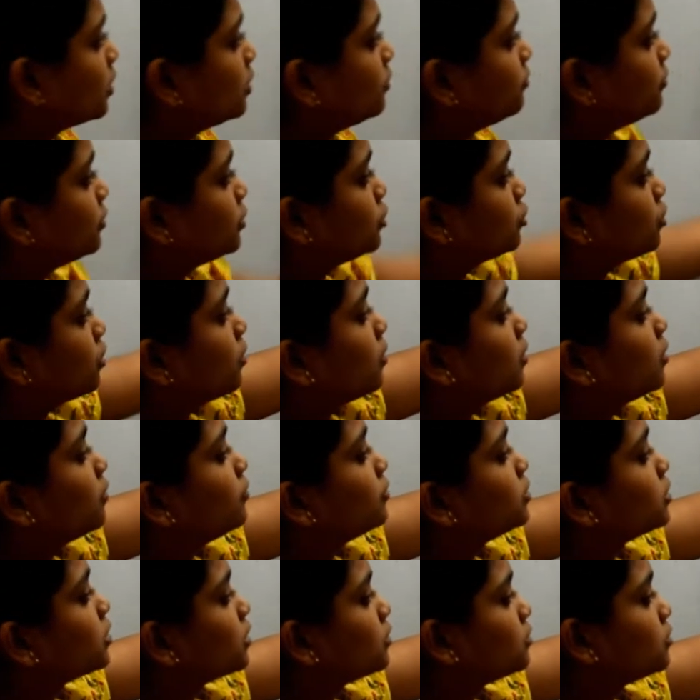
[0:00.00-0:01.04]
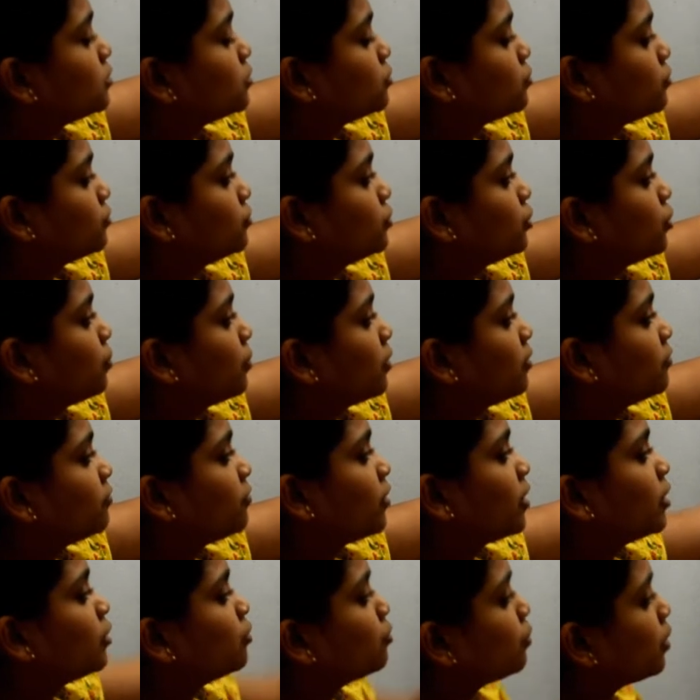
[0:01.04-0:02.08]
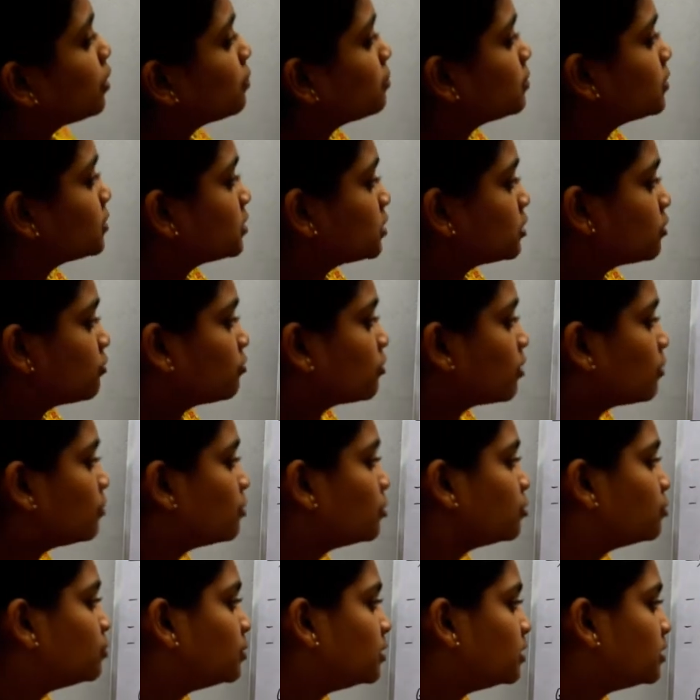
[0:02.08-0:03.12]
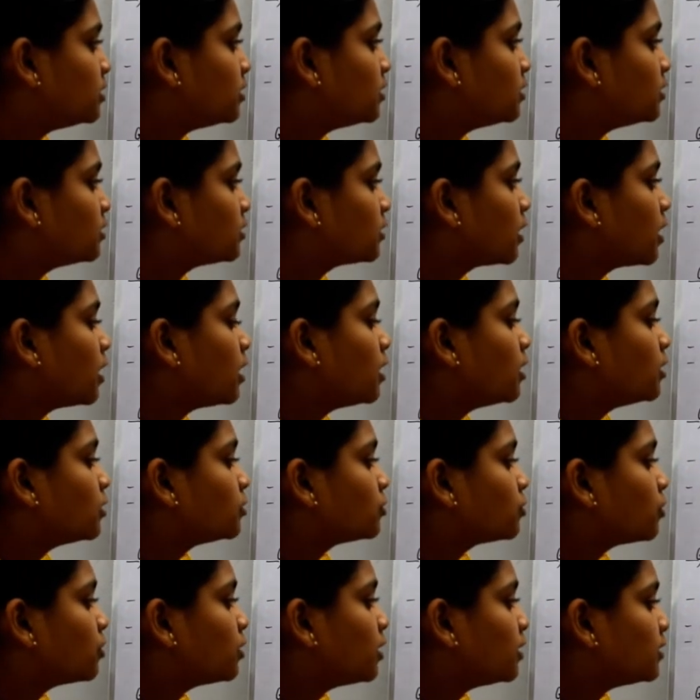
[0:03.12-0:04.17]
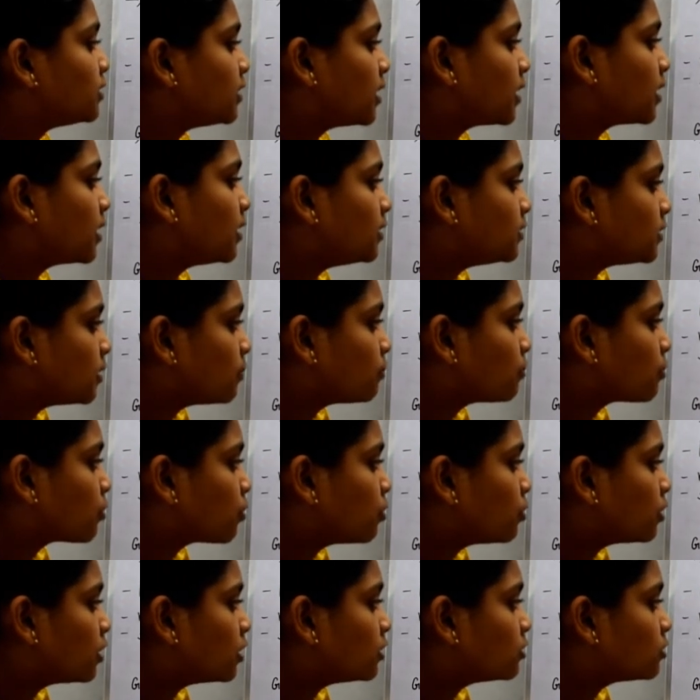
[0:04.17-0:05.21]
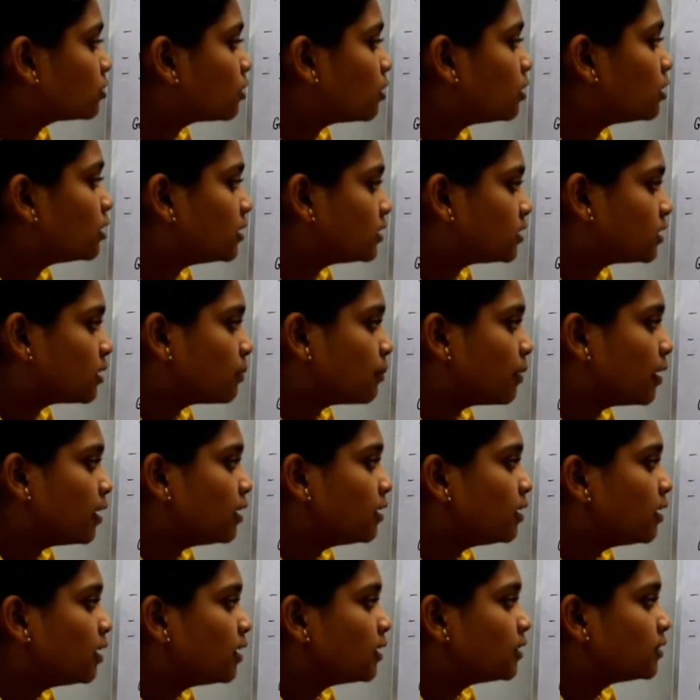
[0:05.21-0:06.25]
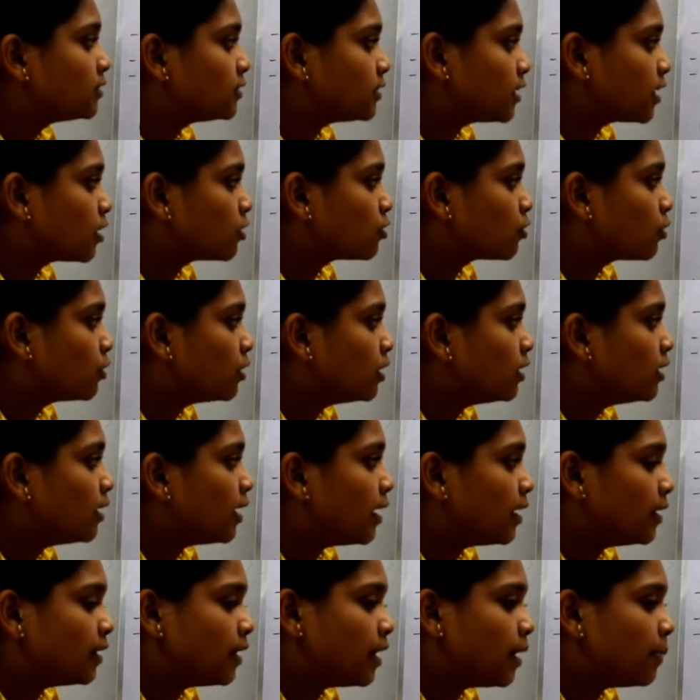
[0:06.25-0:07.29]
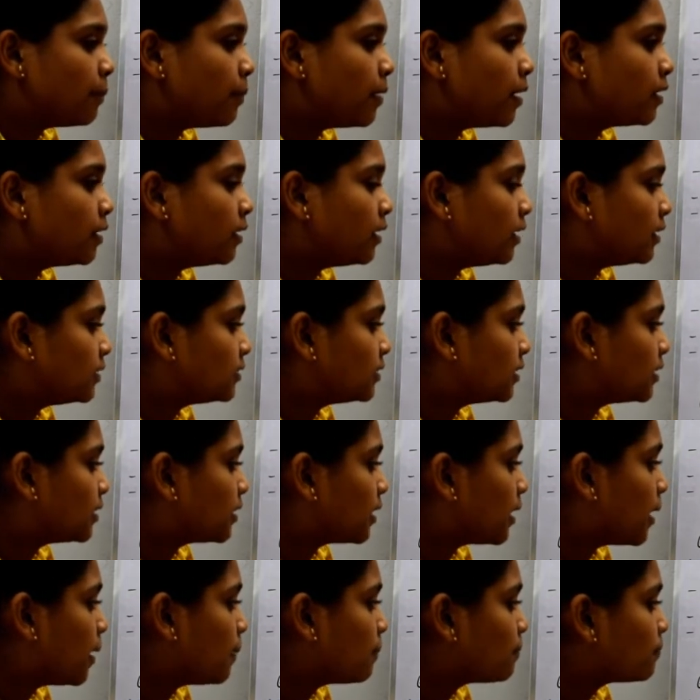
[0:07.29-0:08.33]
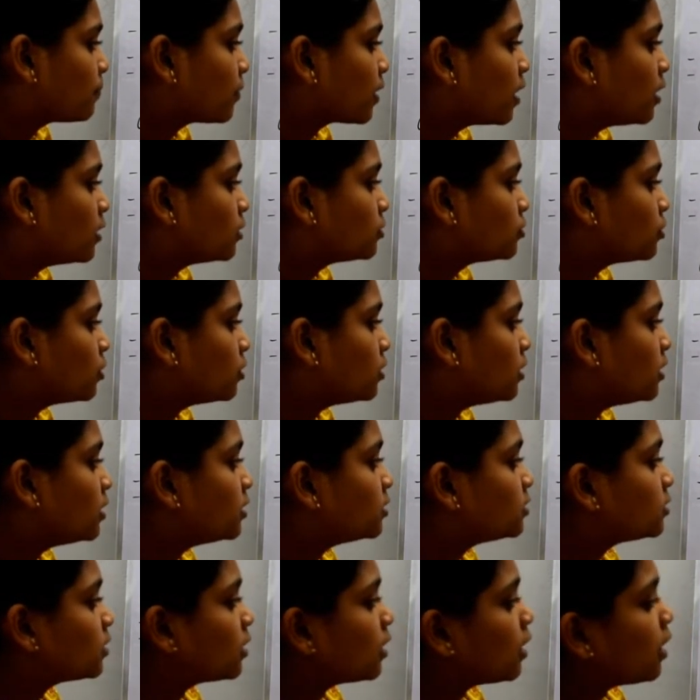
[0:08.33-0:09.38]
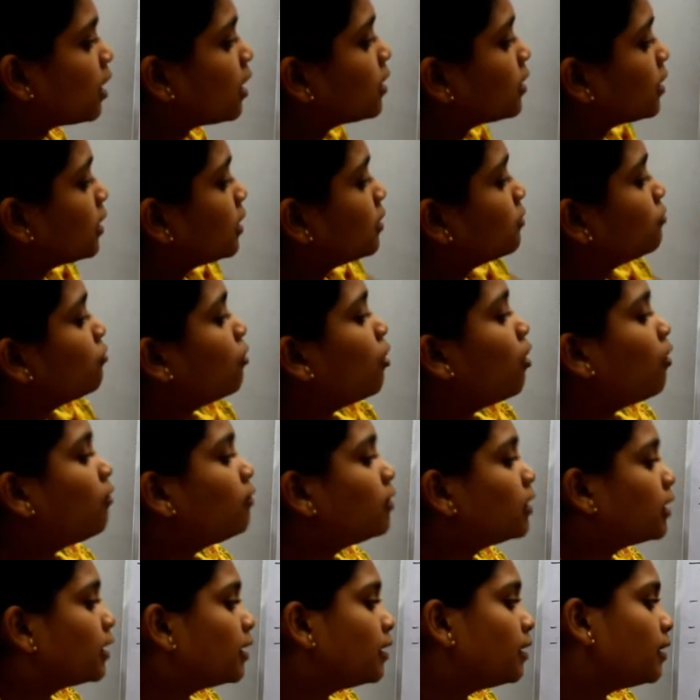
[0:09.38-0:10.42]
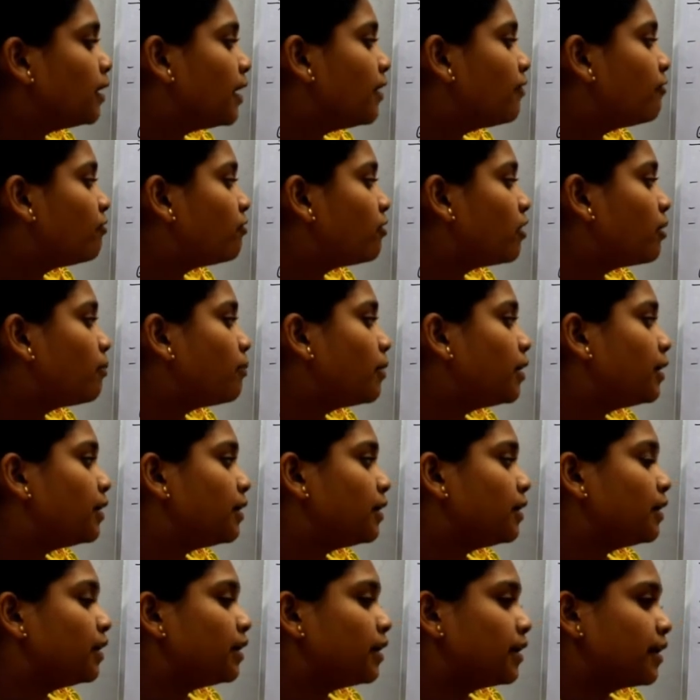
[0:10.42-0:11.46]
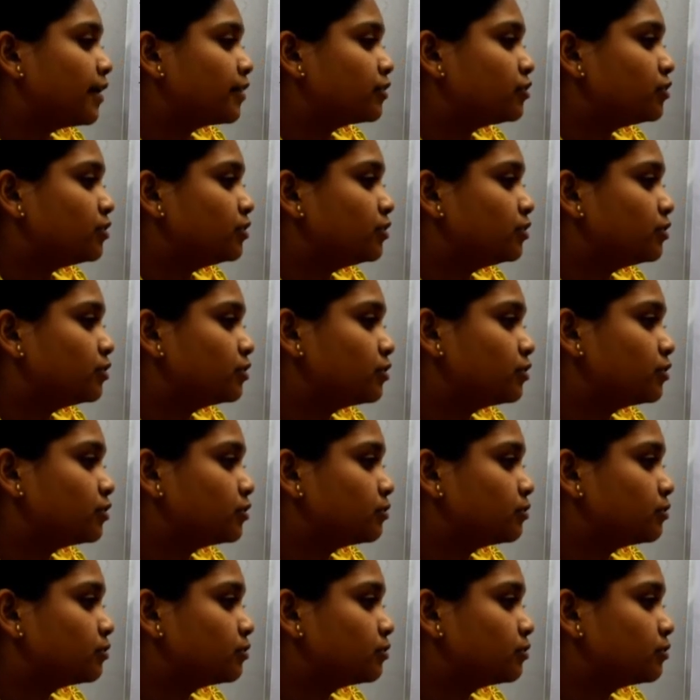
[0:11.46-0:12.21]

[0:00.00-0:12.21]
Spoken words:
which consists of 0.5 to 1% of WBCs. So they secrete some proteins called histamine, serotonin and heparin, etc. So these are involved in inflammatory reactions.